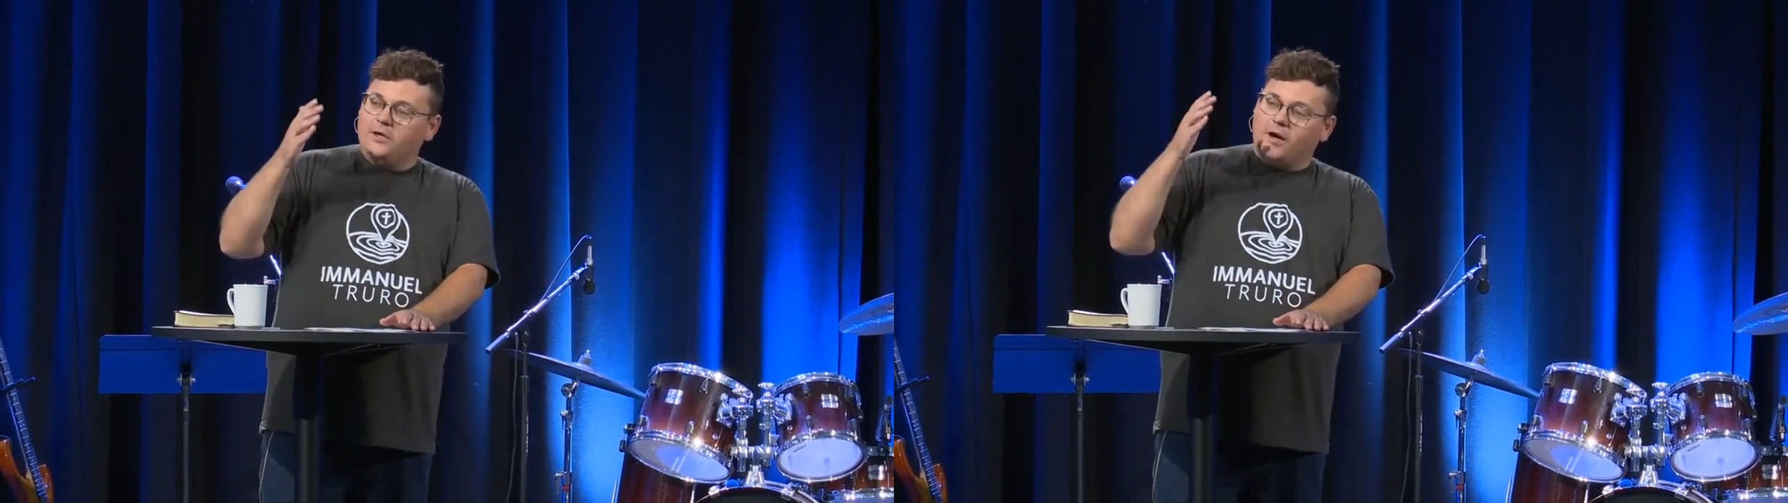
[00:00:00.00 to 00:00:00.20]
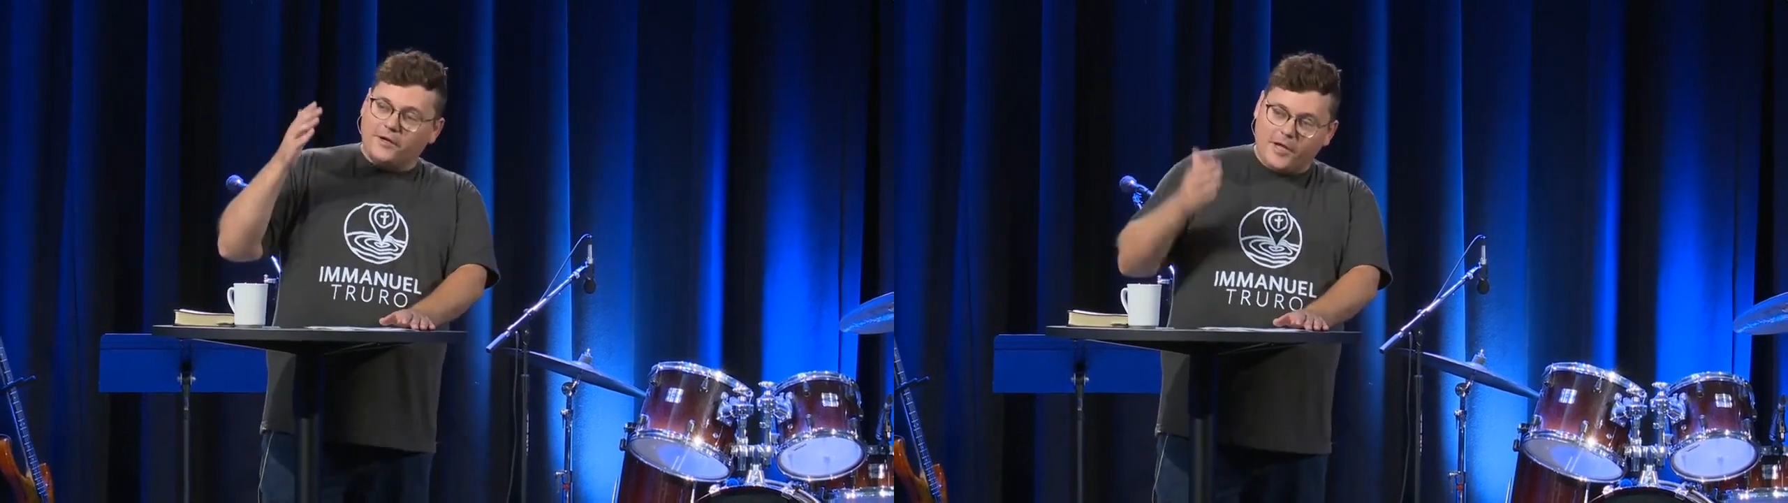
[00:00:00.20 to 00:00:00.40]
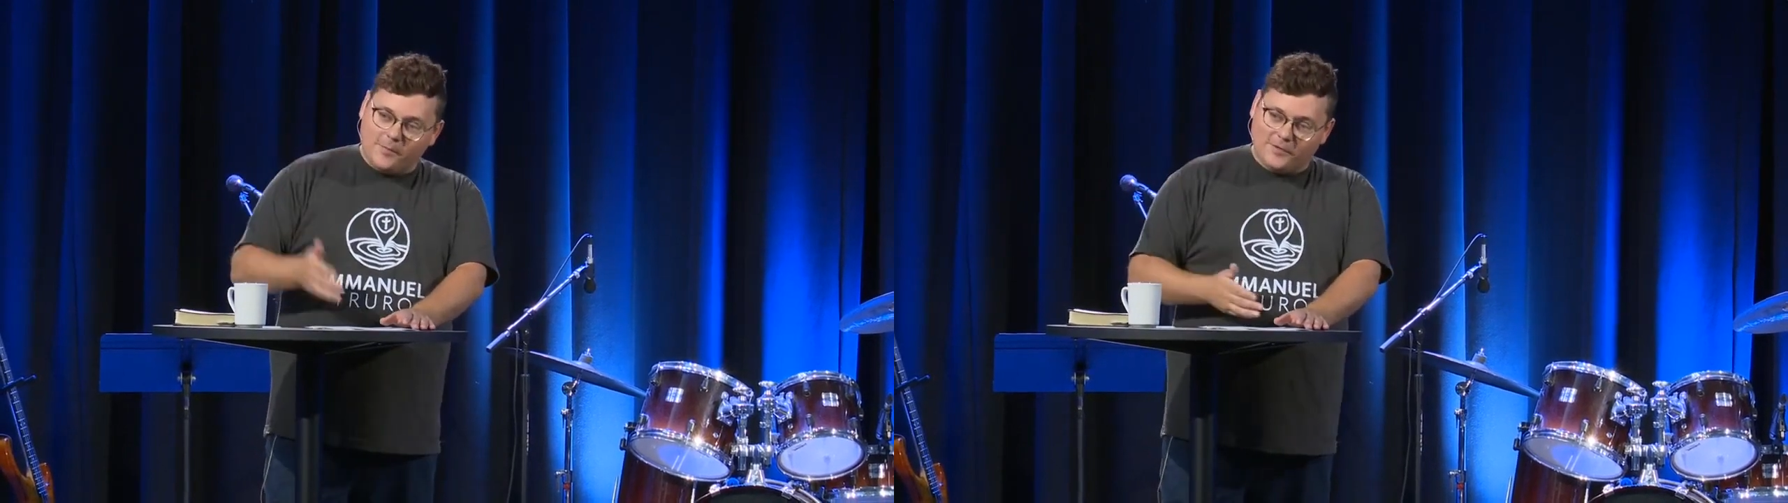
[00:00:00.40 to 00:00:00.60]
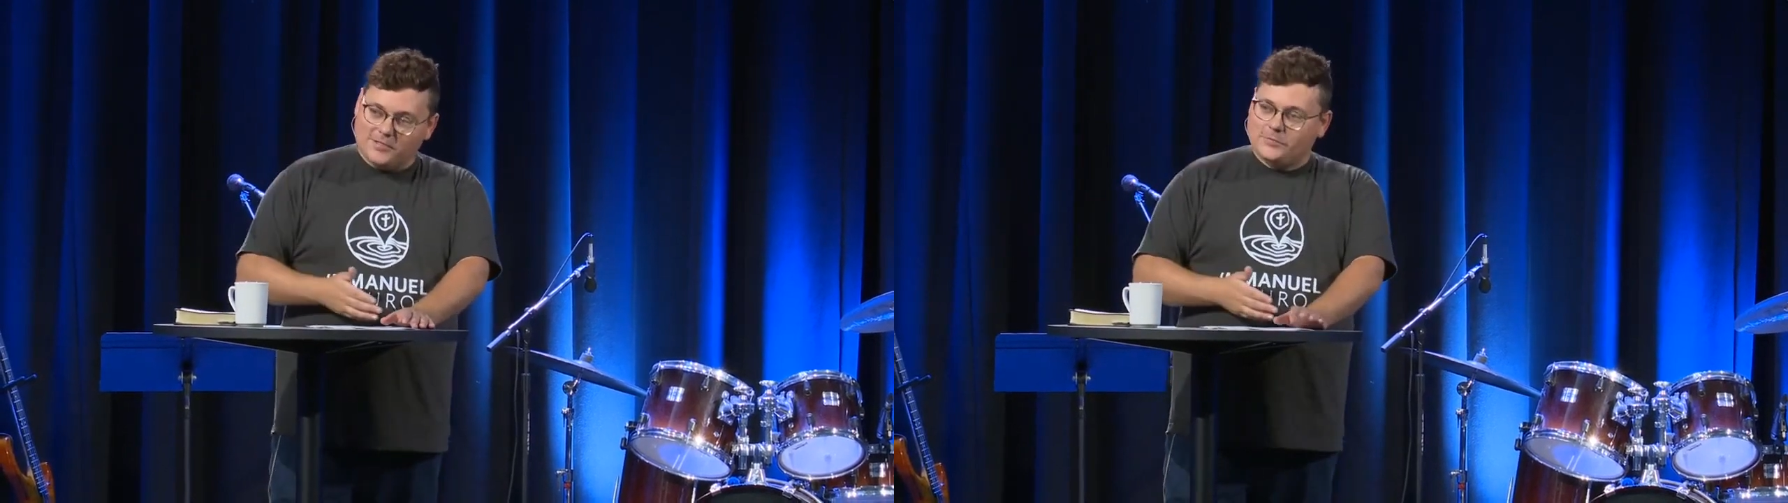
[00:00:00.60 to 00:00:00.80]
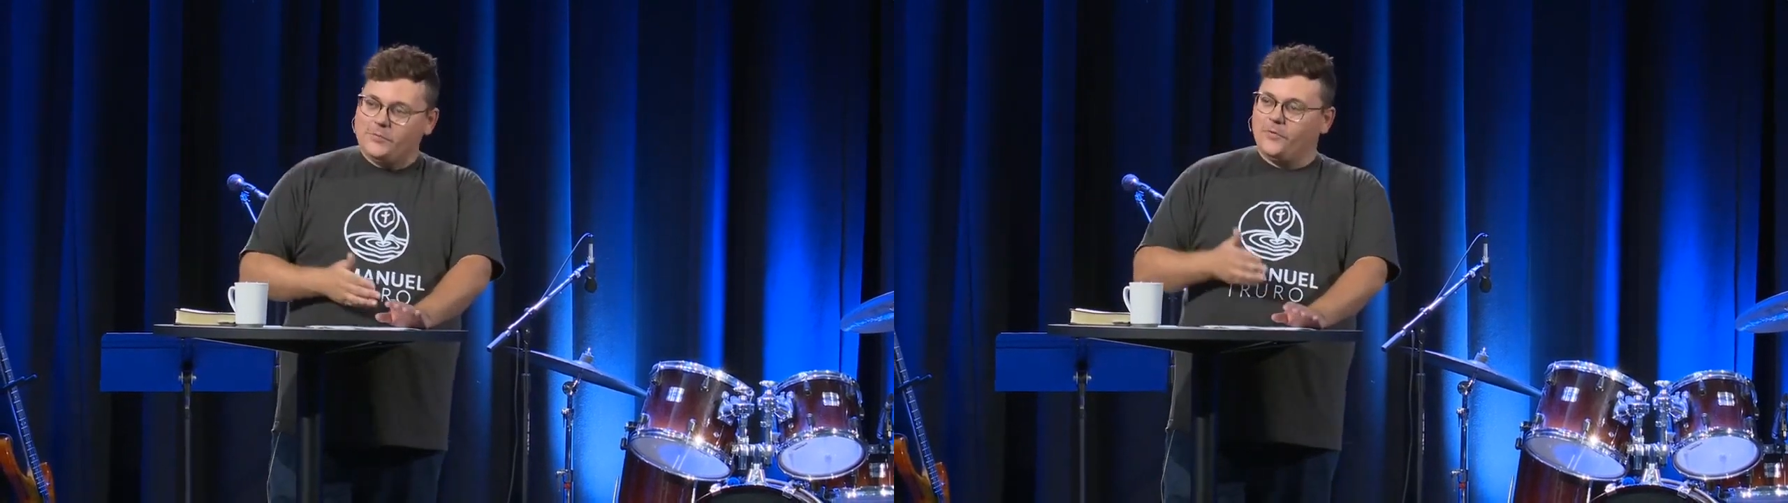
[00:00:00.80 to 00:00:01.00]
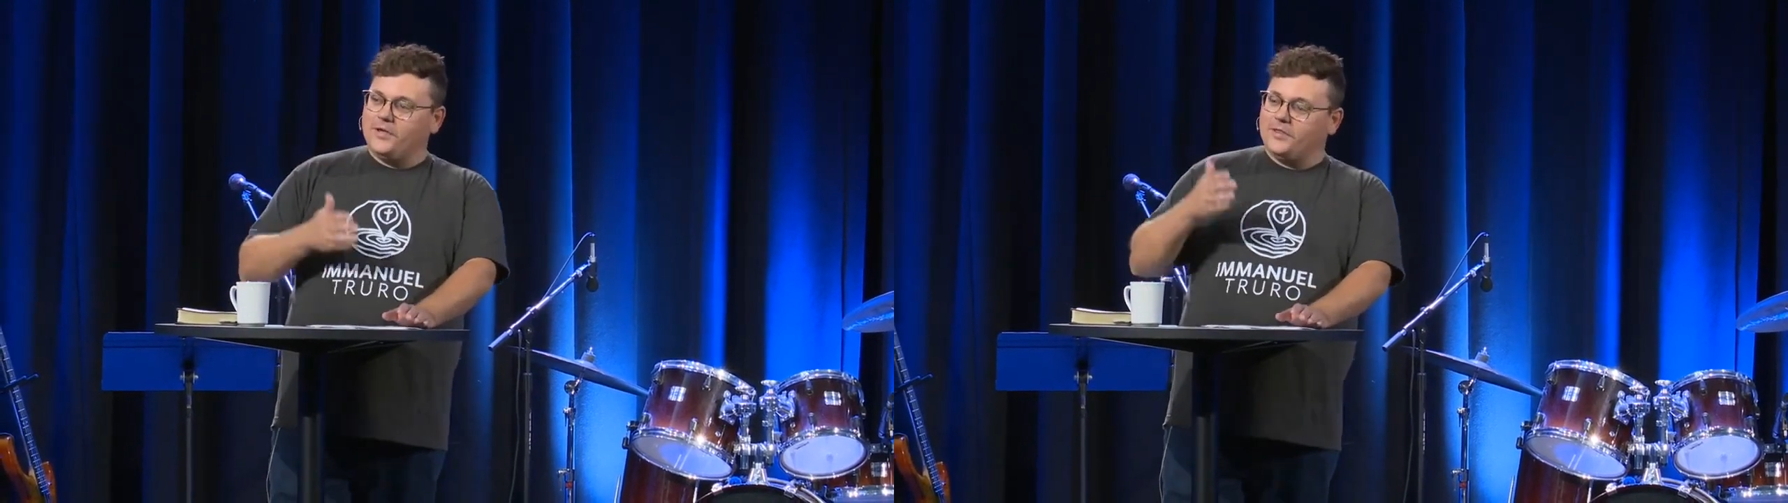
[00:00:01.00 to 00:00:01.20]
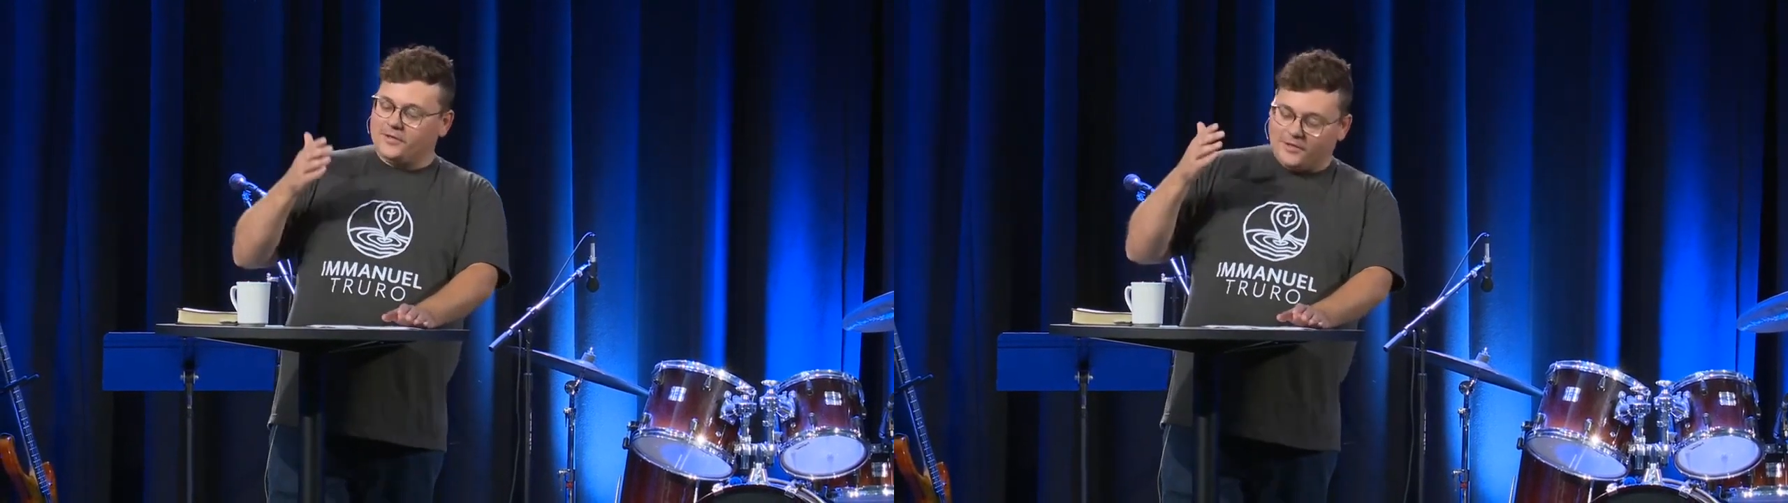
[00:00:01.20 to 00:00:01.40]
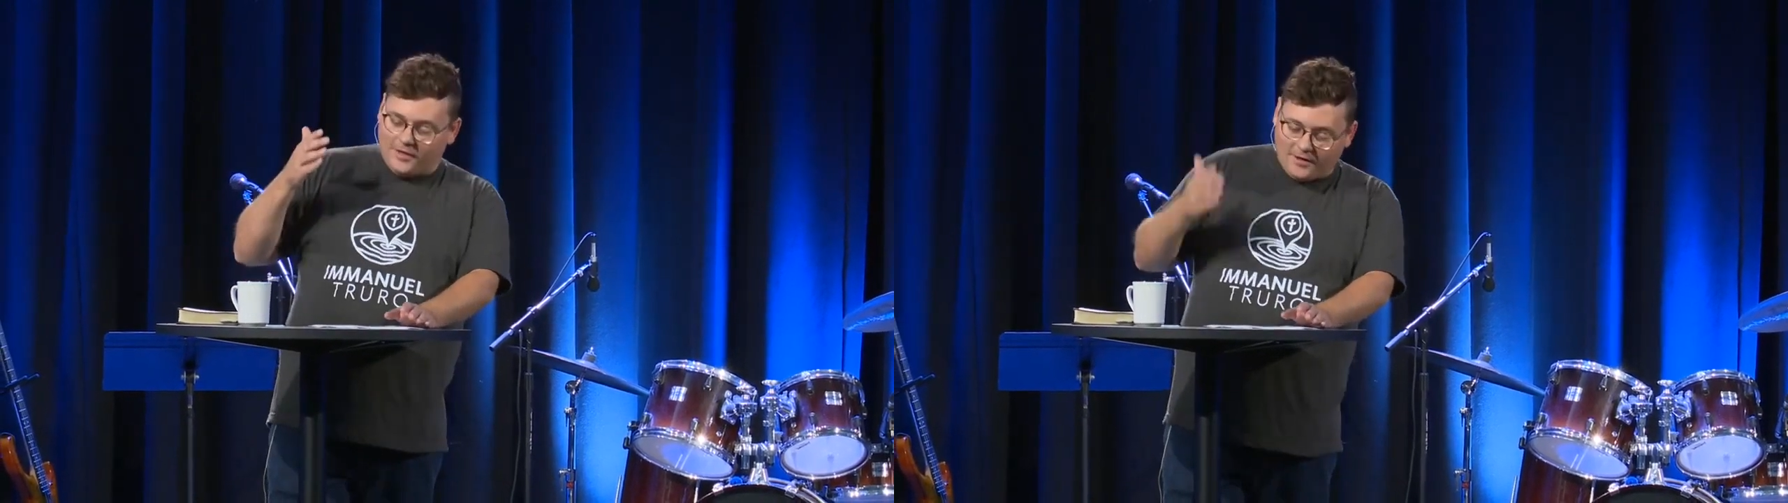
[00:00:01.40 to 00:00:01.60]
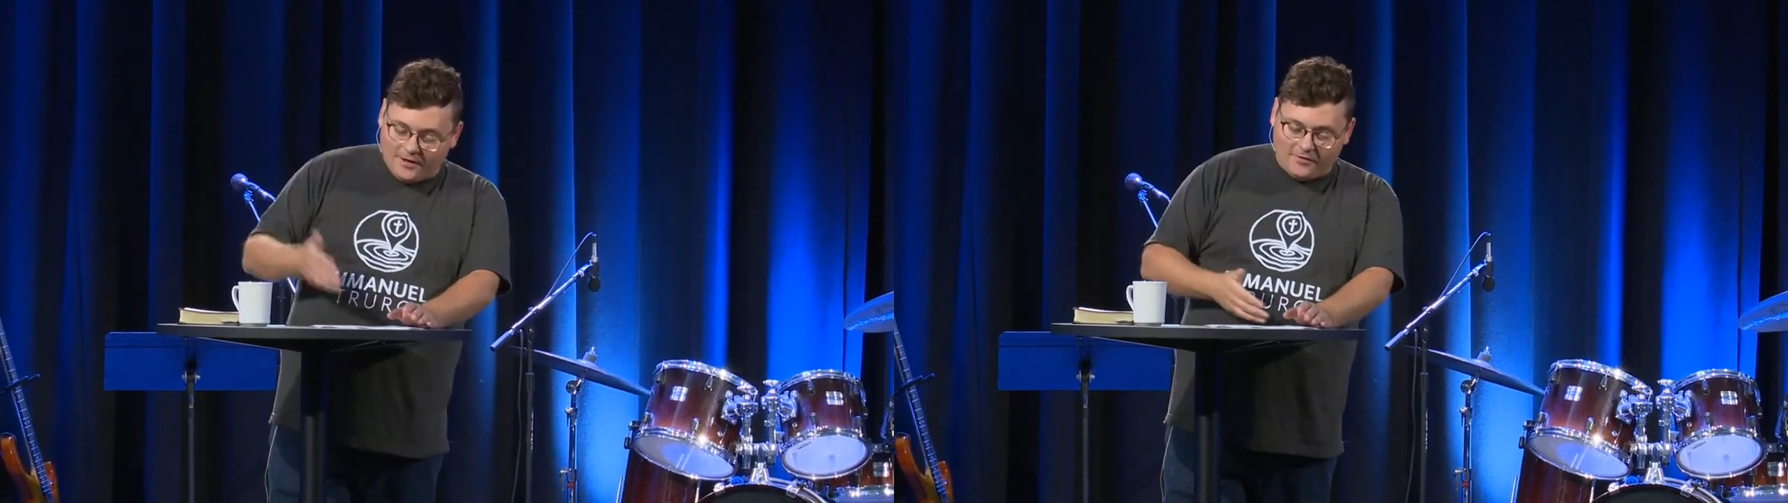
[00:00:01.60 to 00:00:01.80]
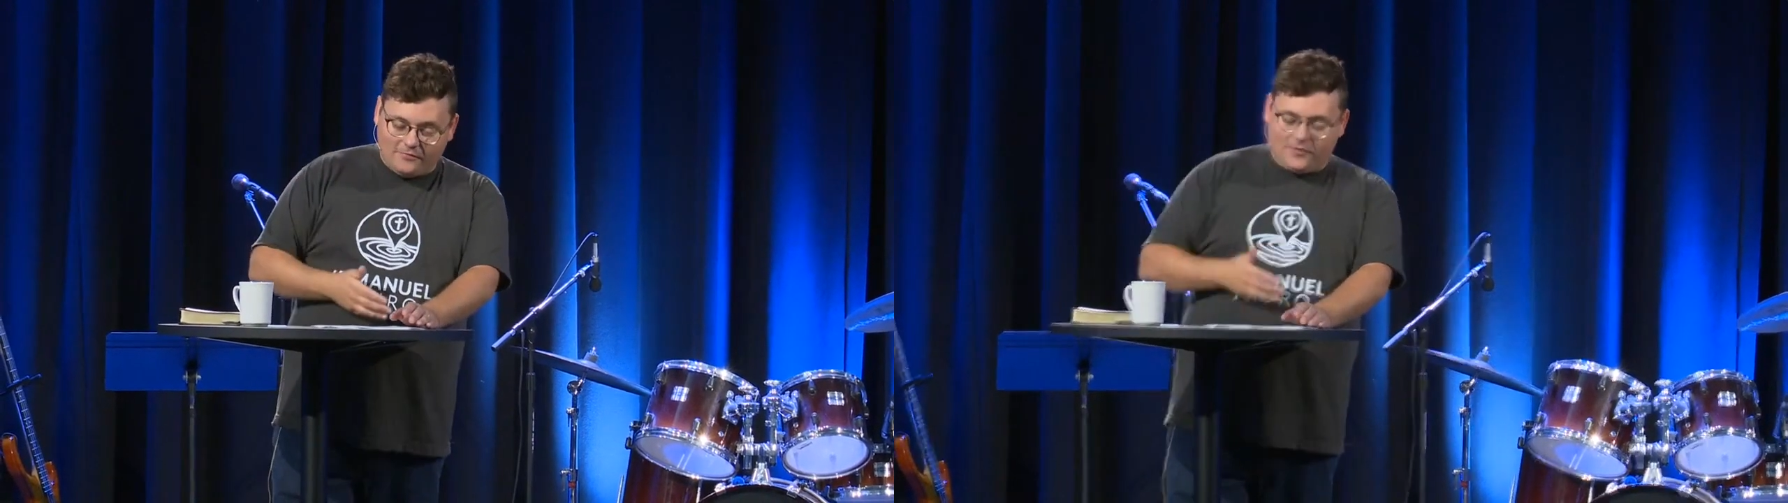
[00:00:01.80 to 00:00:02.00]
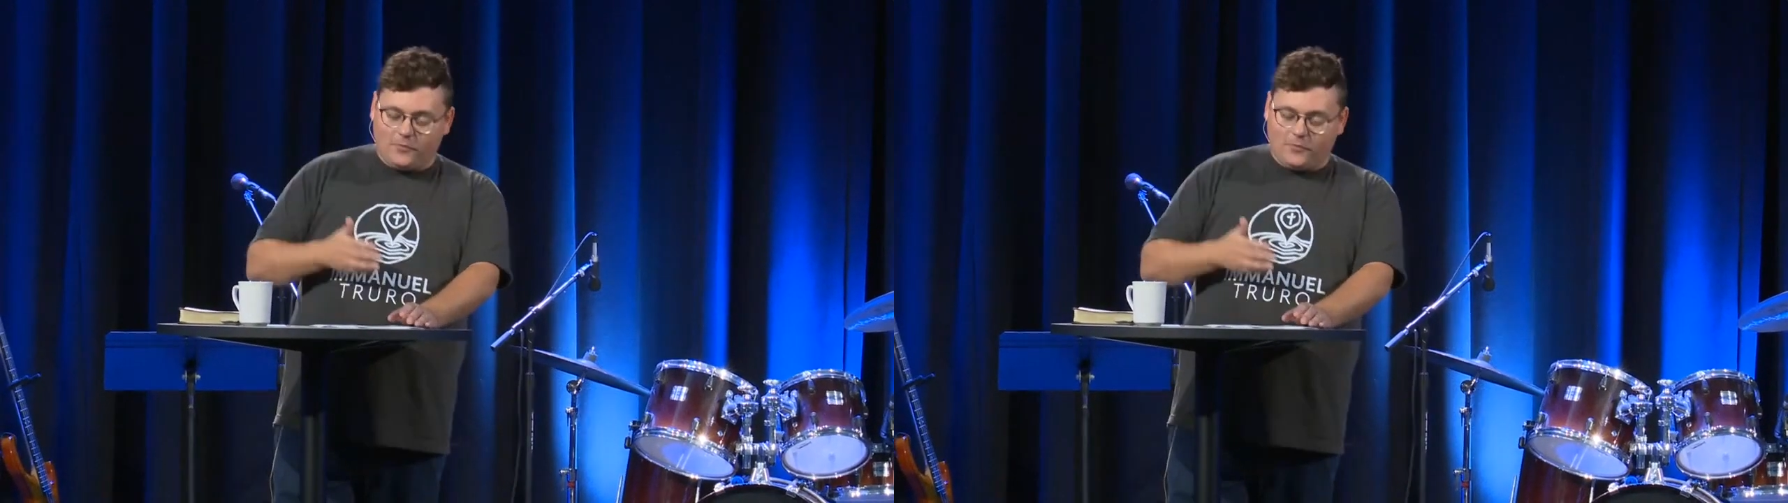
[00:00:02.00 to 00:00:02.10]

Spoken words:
our neighbors. We want the love